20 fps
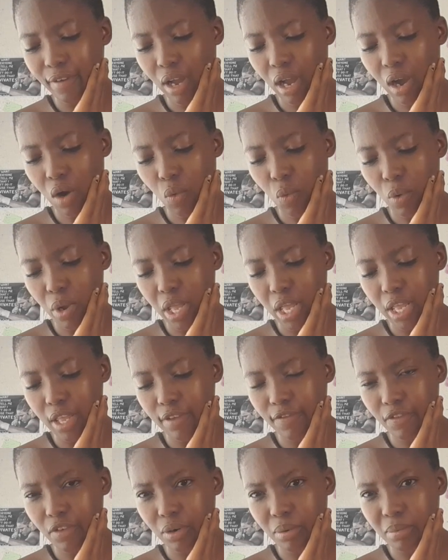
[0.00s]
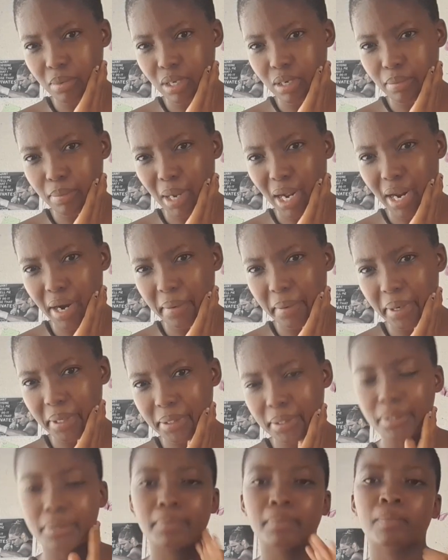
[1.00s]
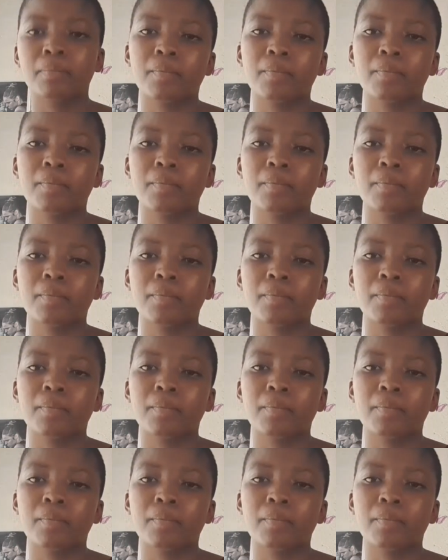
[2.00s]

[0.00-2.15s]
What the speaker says: away from your parents?